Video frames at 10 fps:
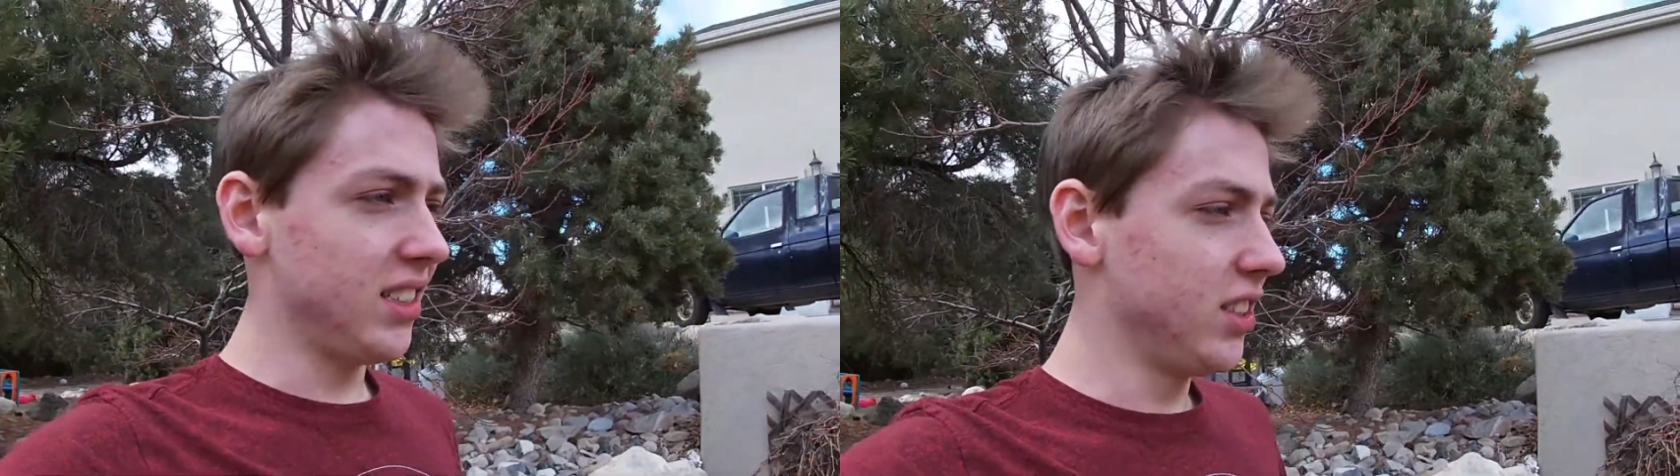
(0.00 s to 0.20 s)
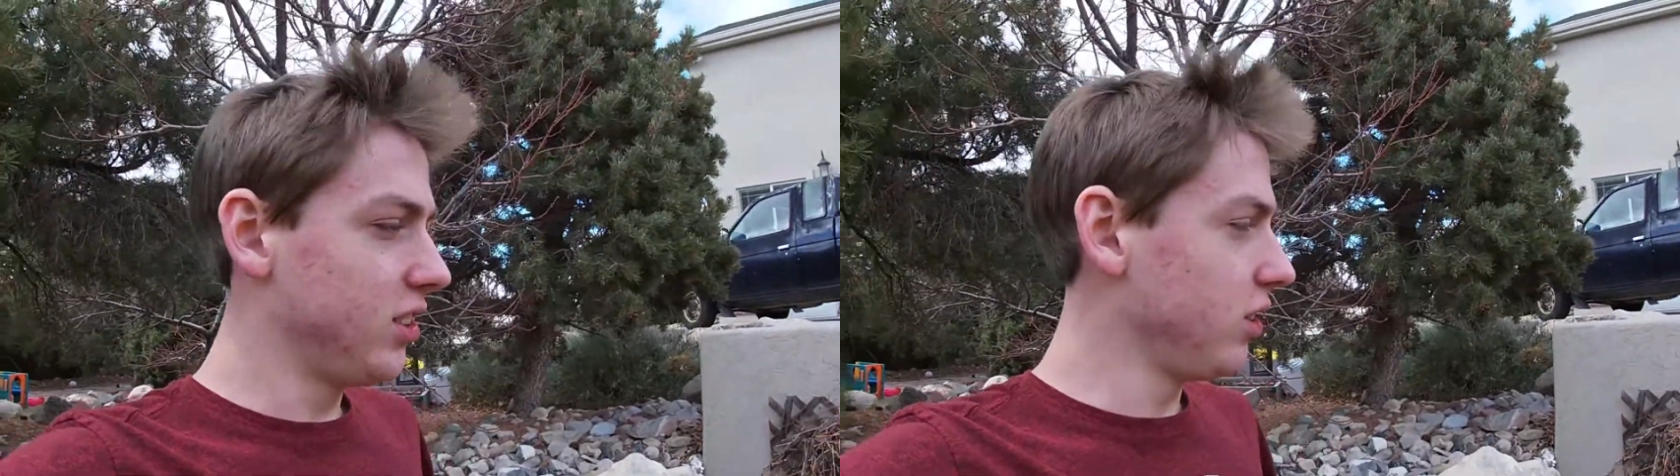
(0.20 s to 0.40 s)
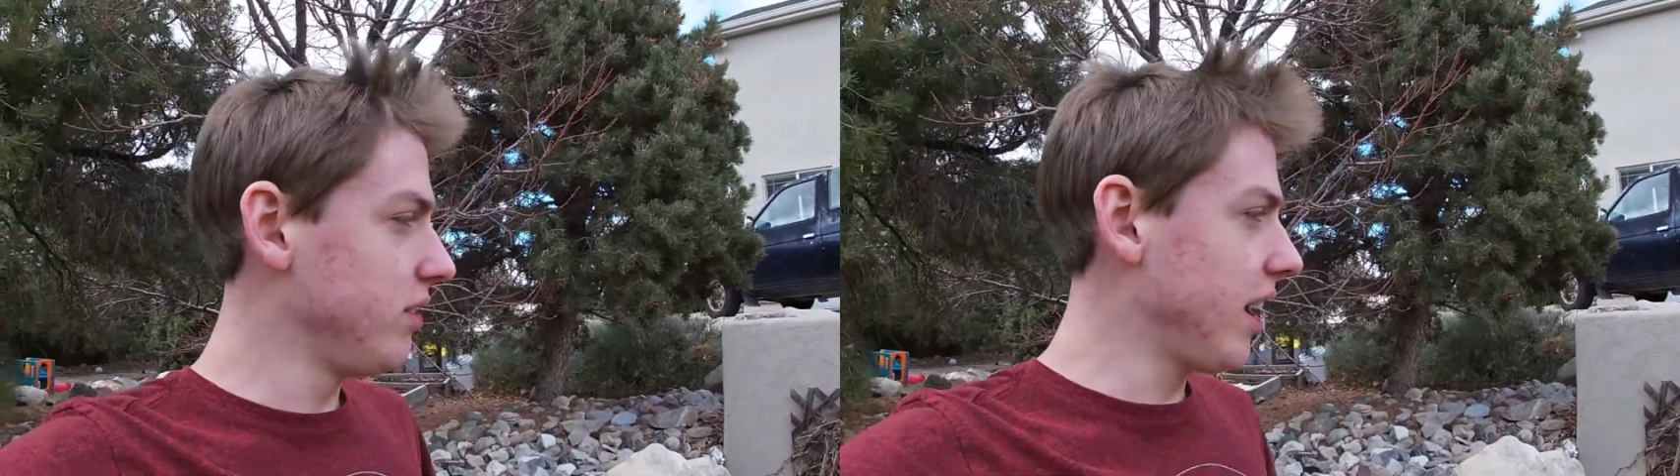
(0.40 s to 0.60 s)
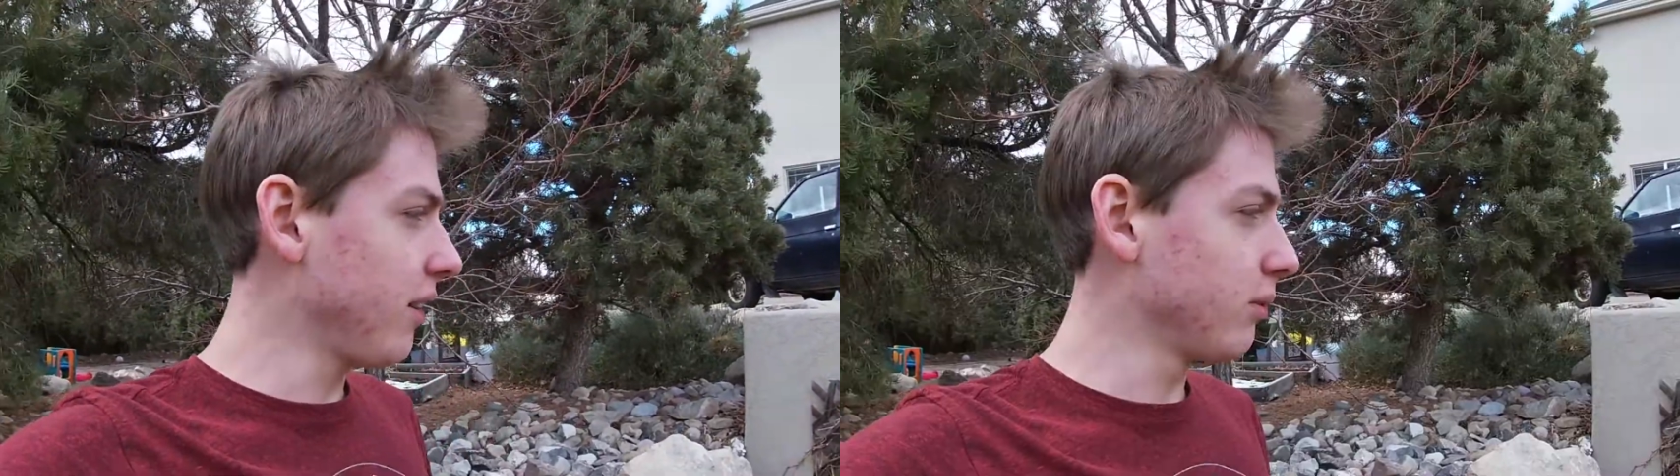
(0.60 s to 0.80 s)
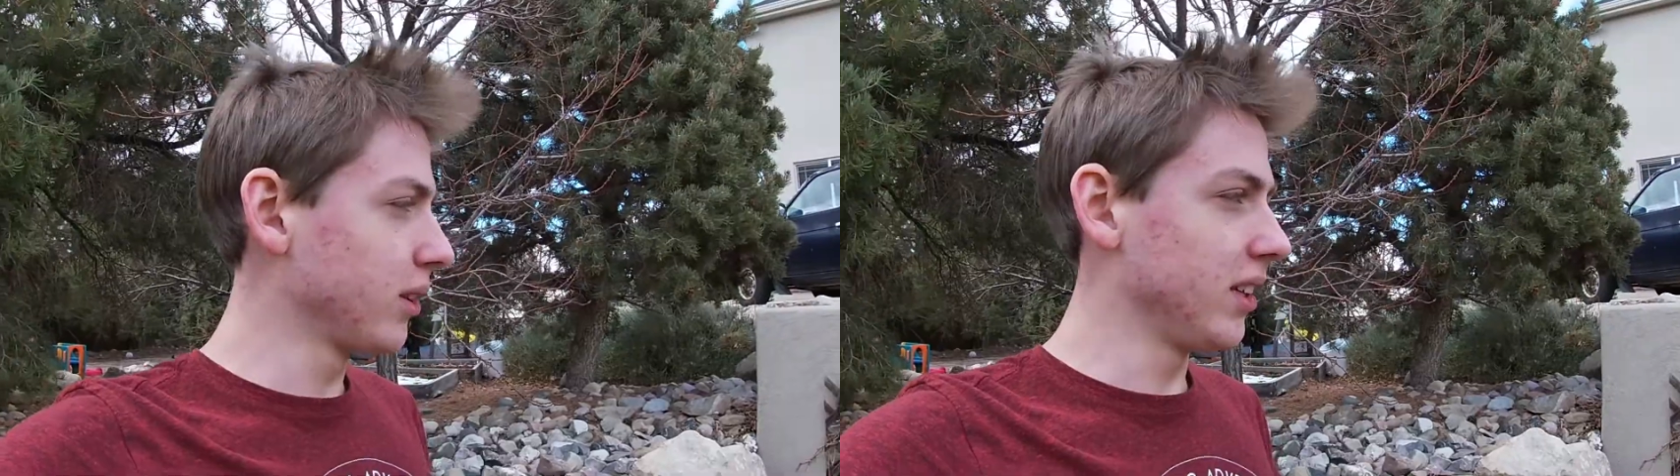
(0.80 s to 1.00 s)
To do
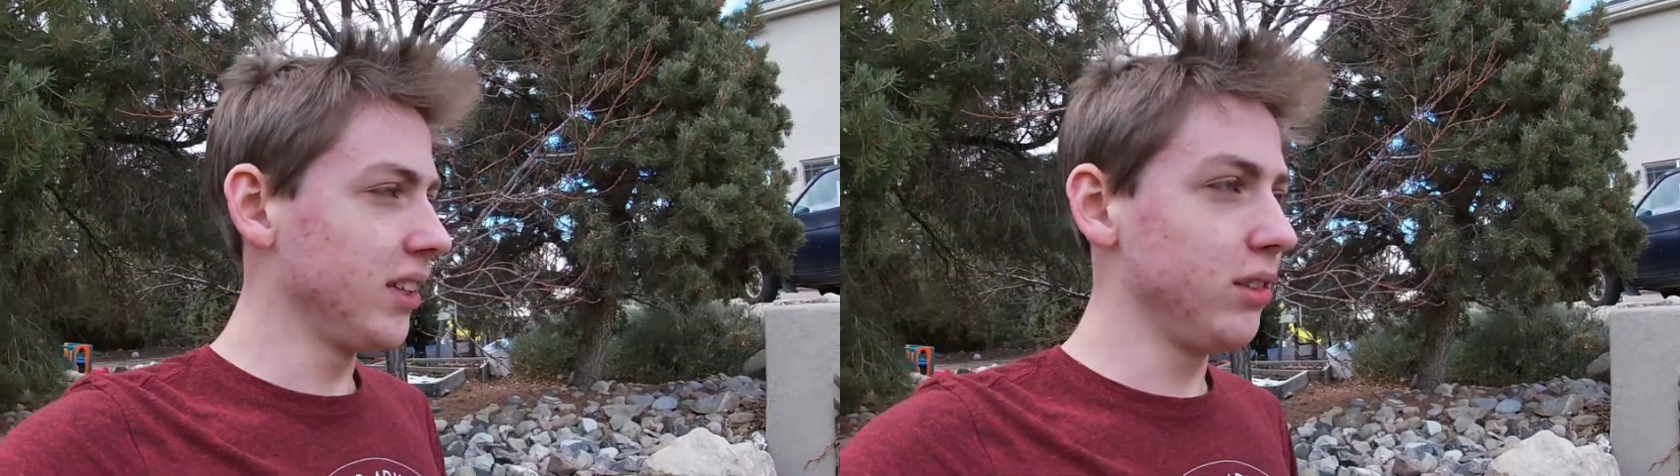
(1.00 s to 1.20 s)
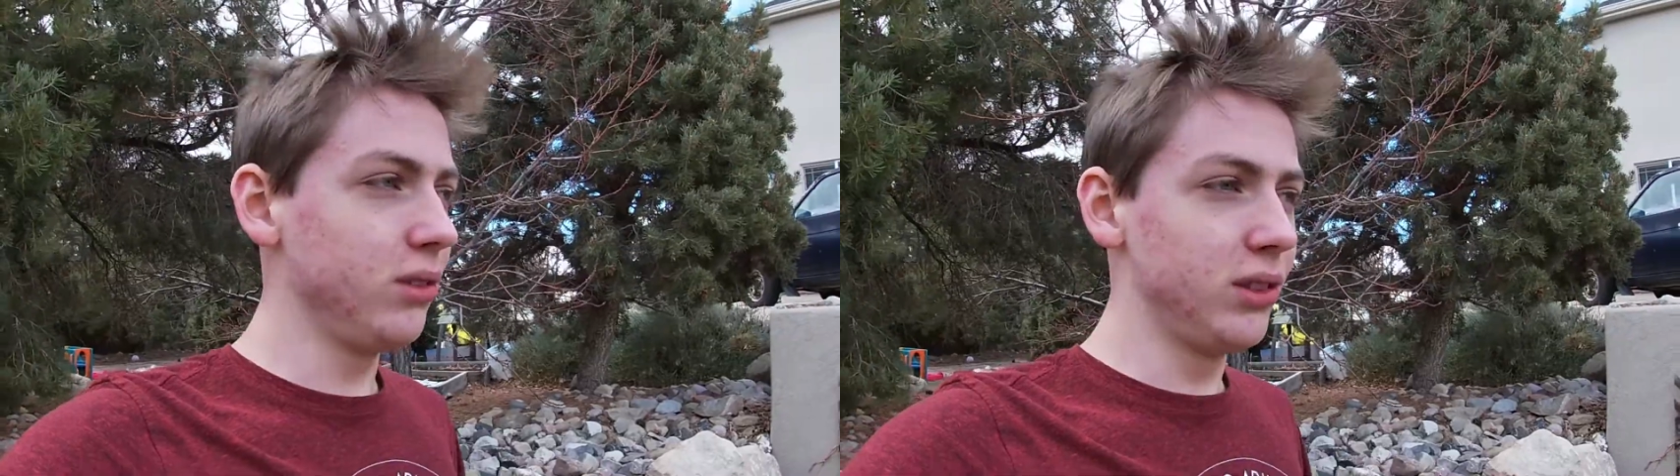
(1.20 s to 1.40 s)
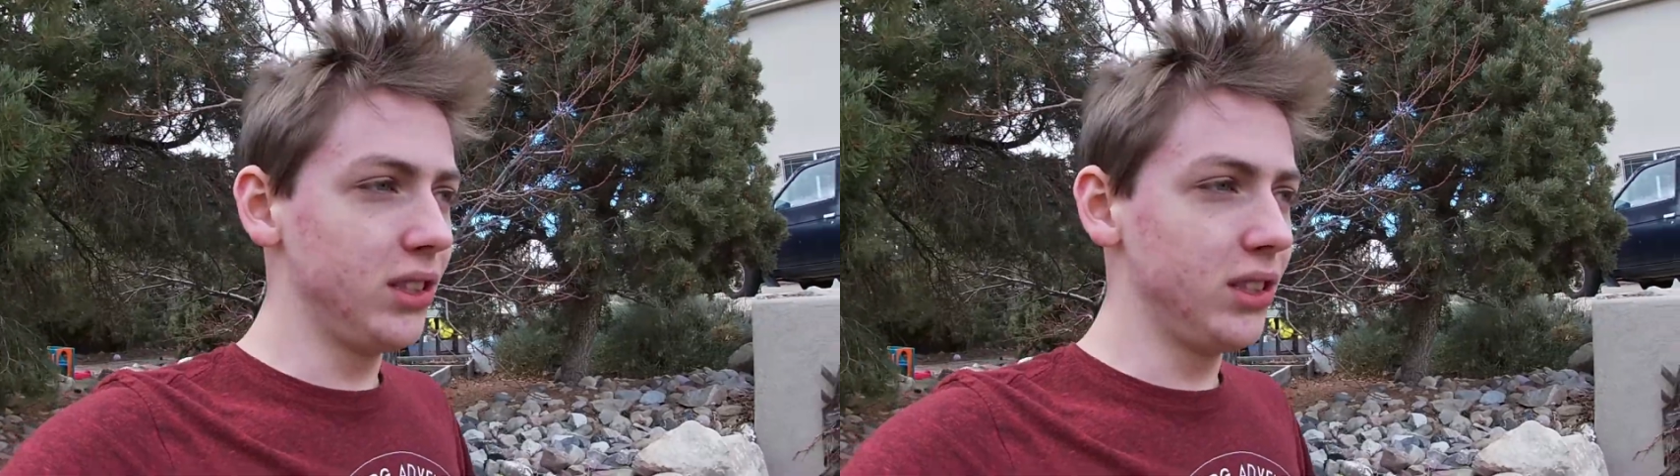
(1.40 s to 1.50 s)
that, we're gonna use